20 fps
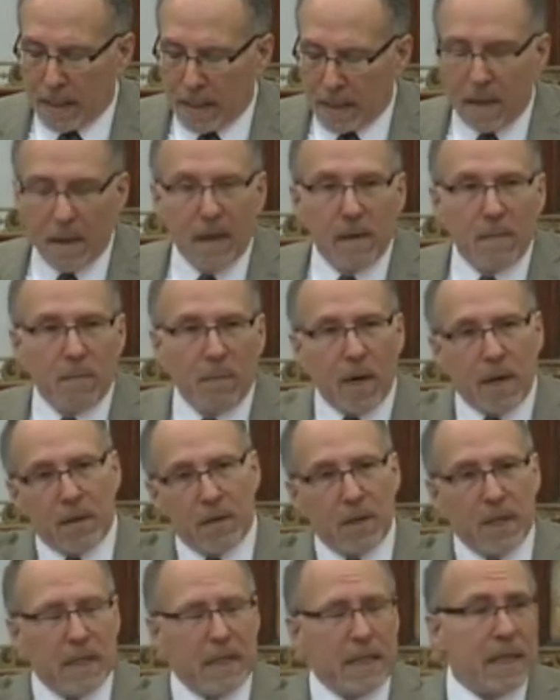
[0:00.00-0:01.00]
as
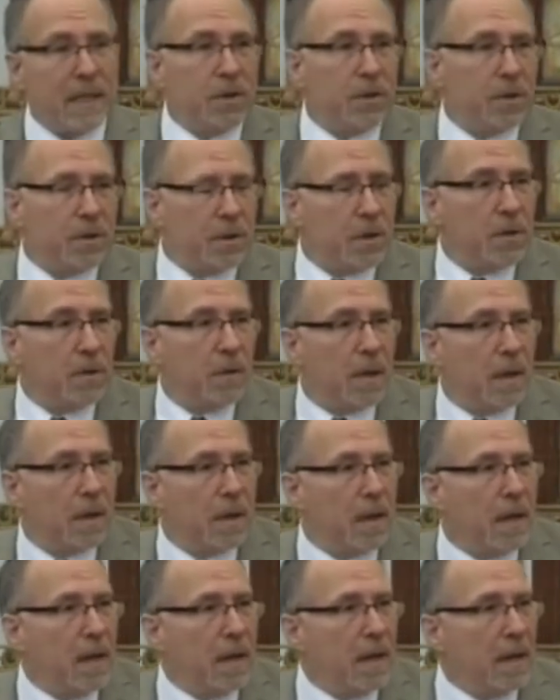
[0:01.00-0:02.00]
brothers and sisters who
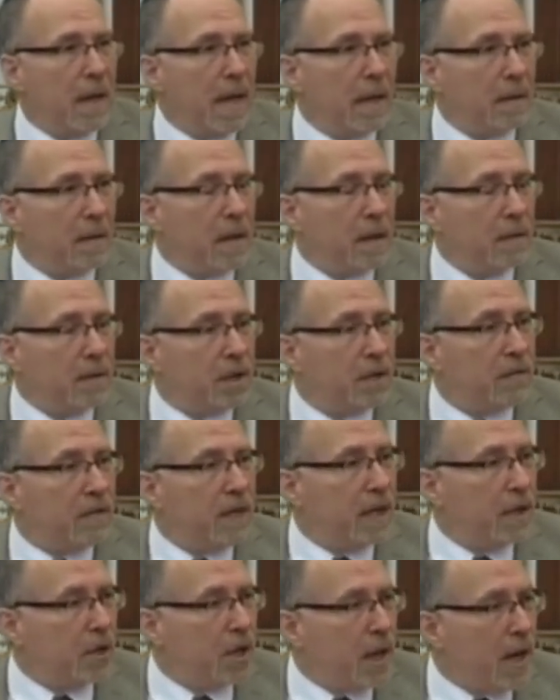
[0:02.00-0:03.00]
are just
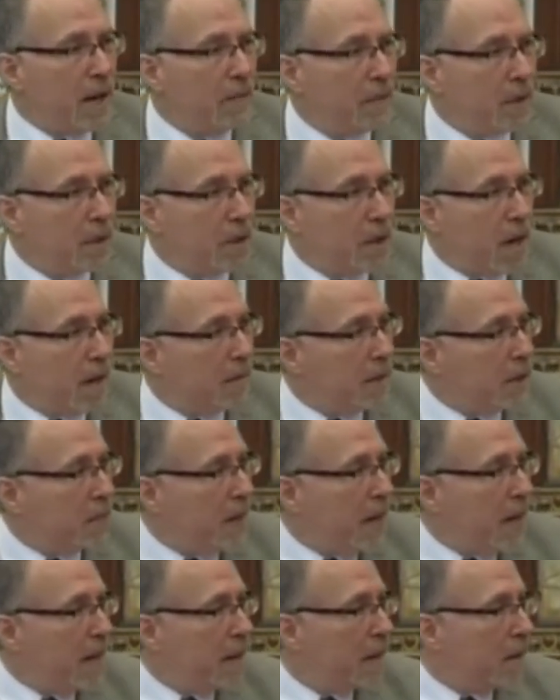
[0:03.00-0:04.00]
finishing up at Thomas
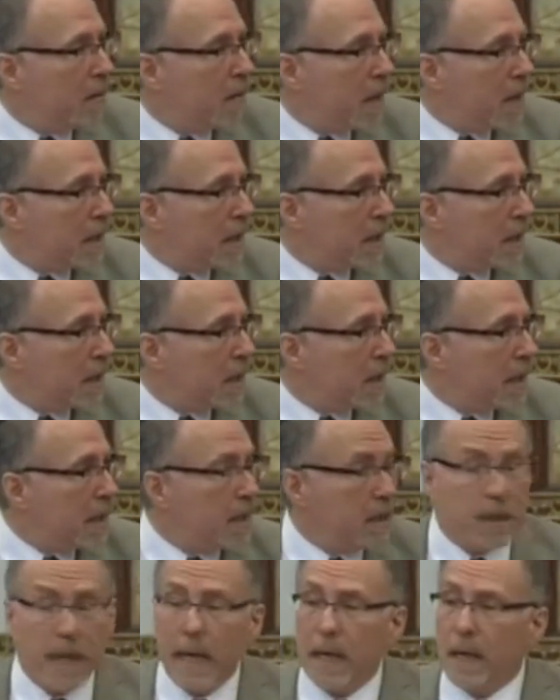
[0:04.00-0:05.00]
Paine across the
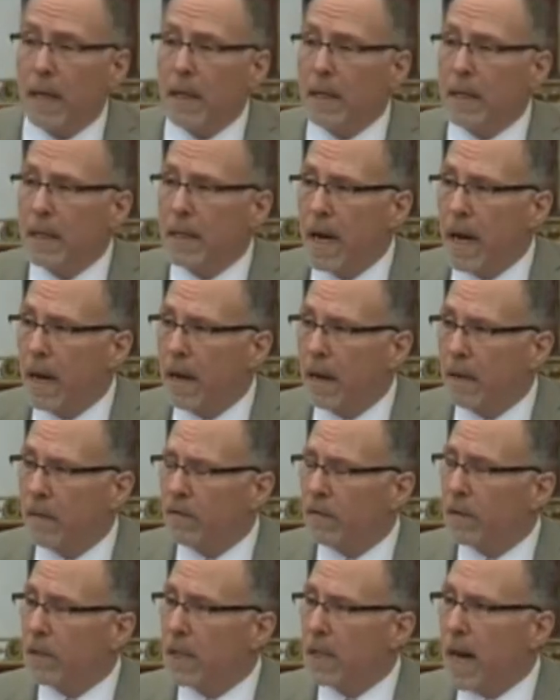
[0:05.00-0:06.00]
street, taking a
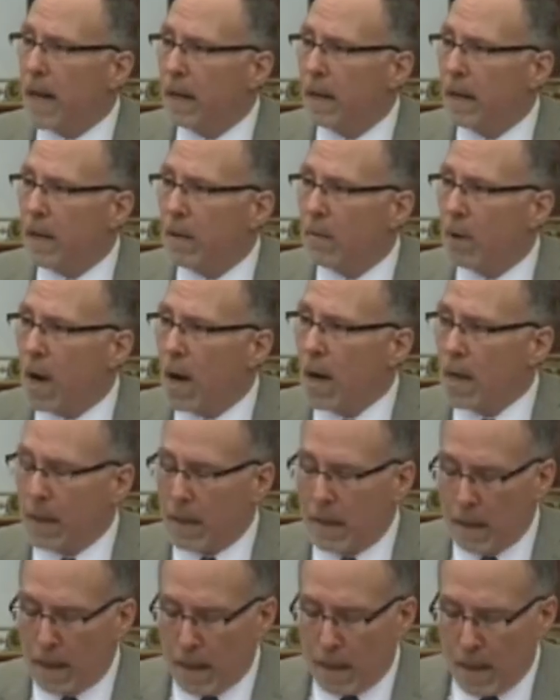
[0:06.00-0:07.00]
stand for Standing
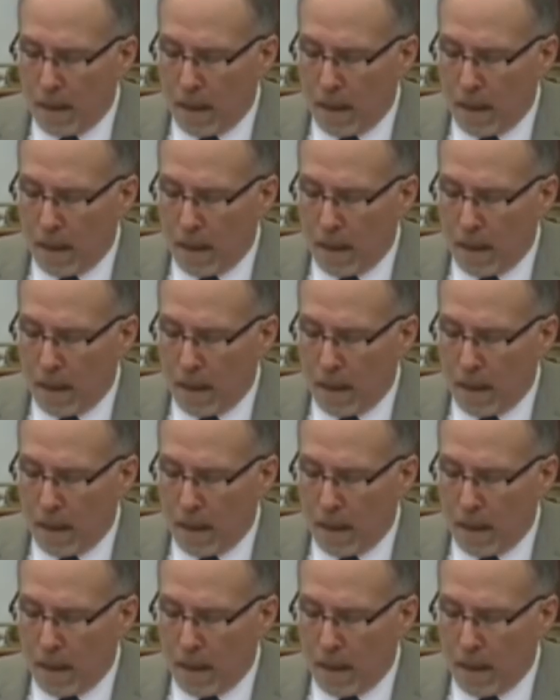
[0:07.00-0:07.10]
Rock,